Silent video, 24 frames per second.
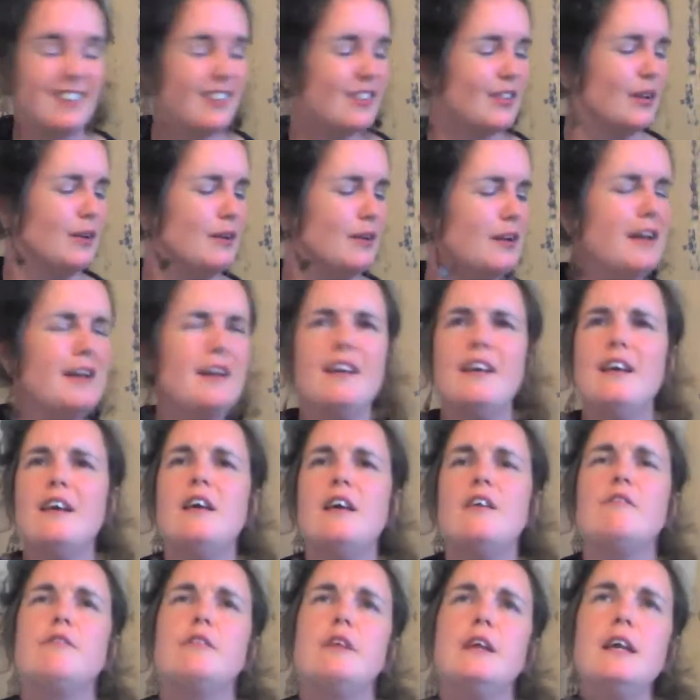Hold on.
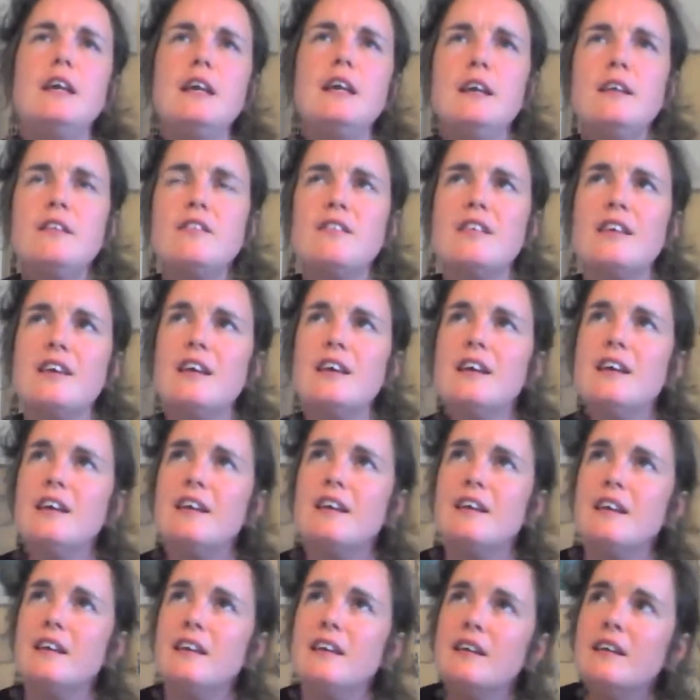
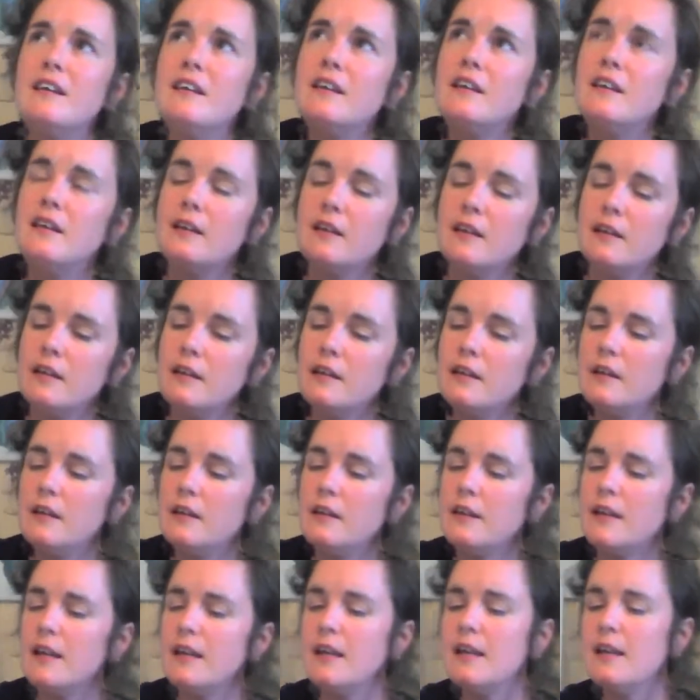Fleeting
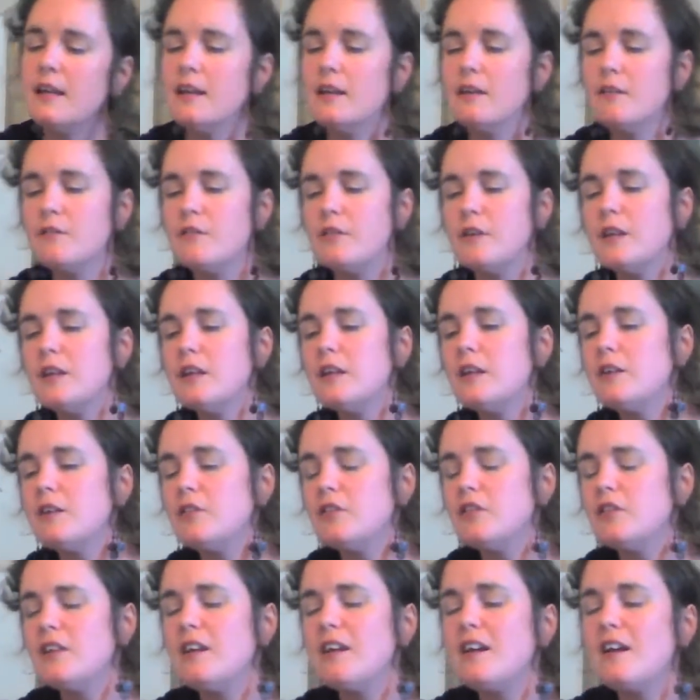
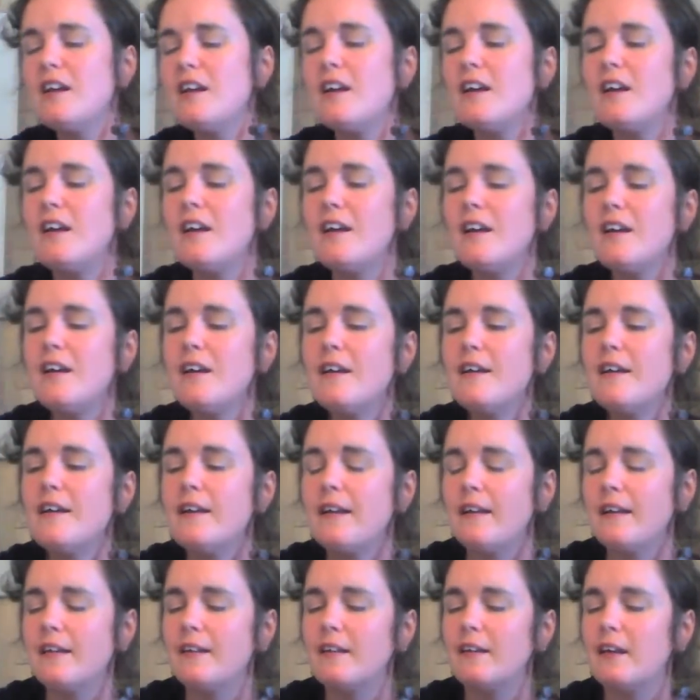Kingfisher.
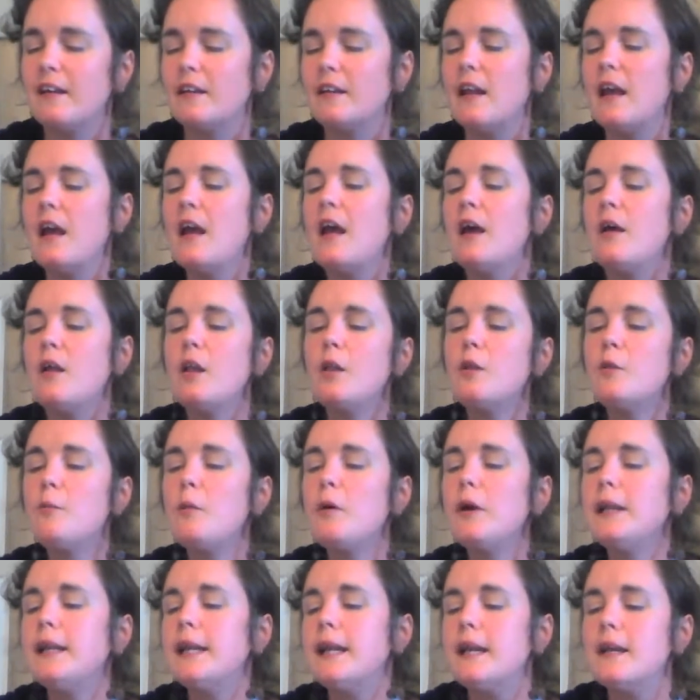Oh, the
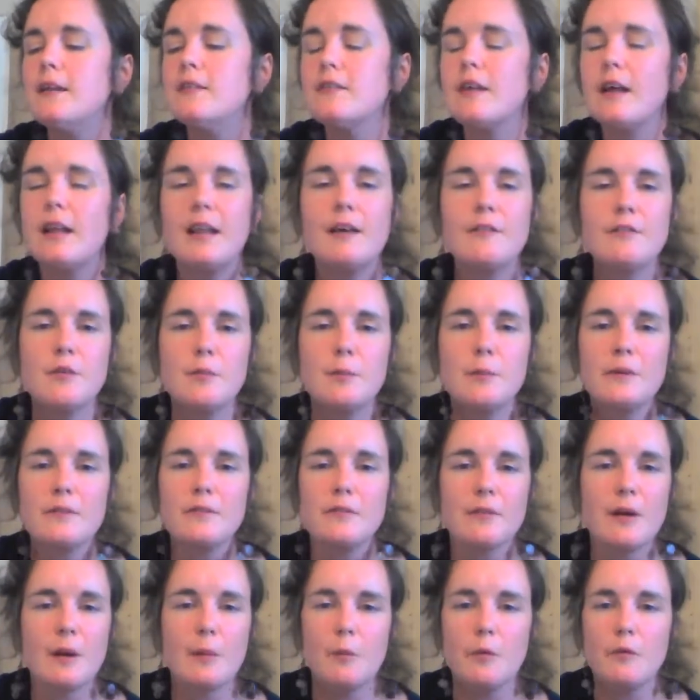point is, I'll have to mess
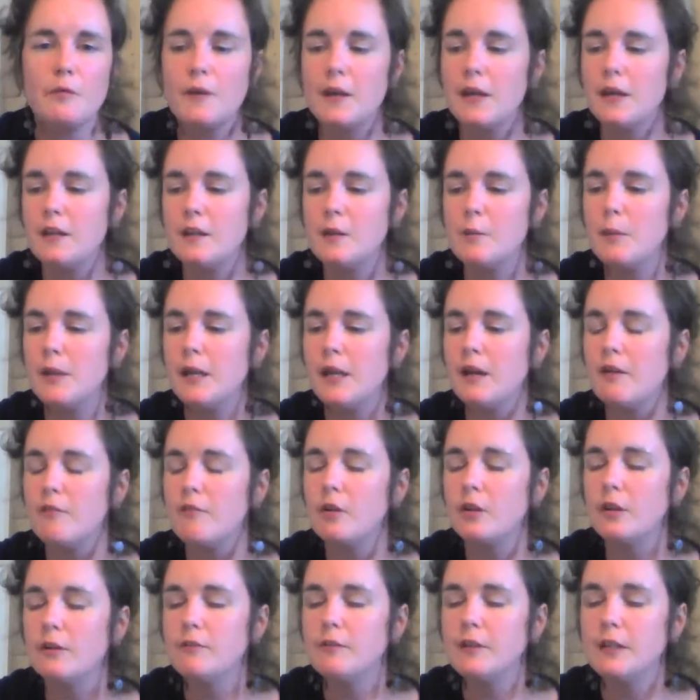around with it. At the minute, I've
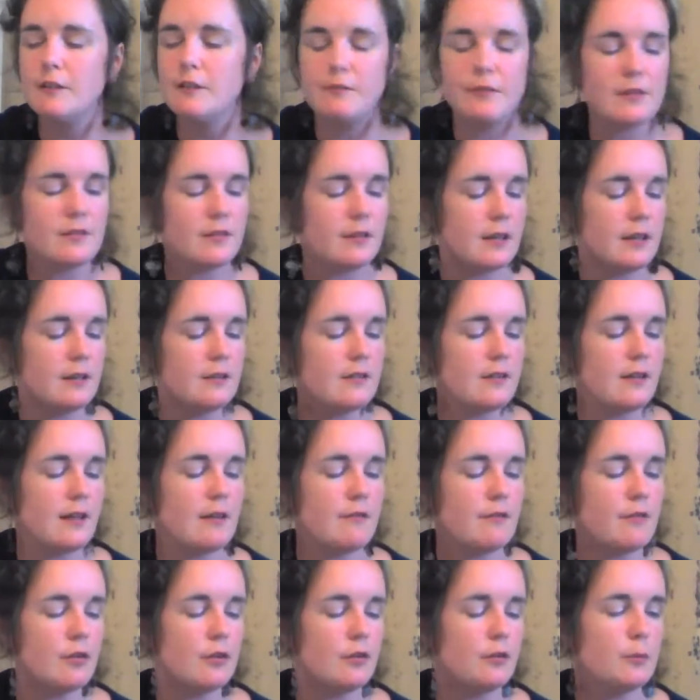only really fitted it to
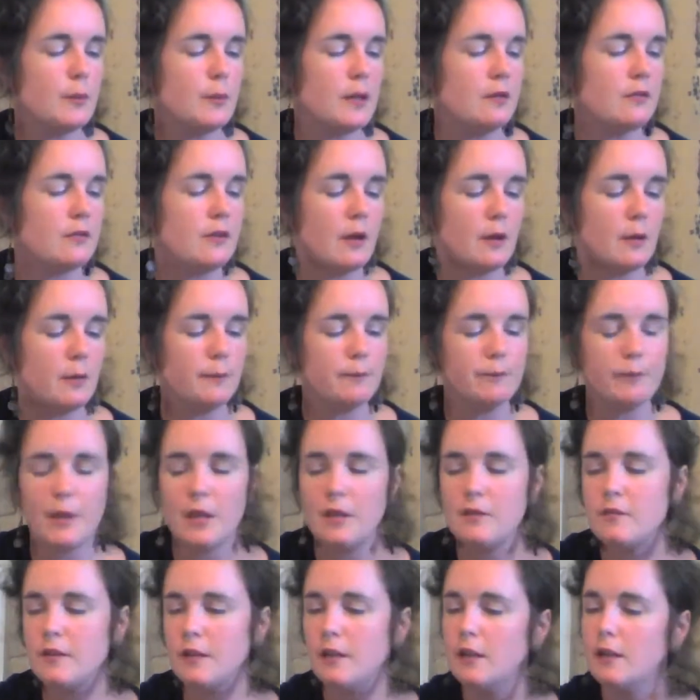that first bit. So
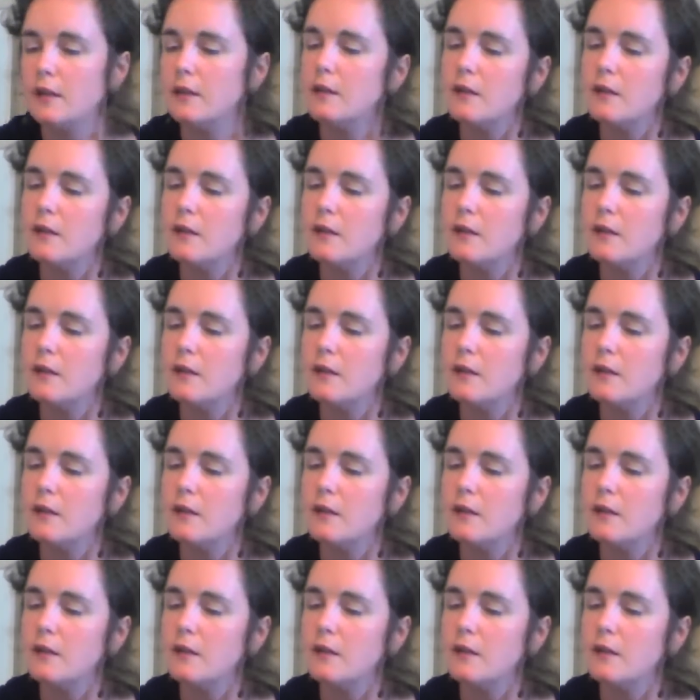let's see.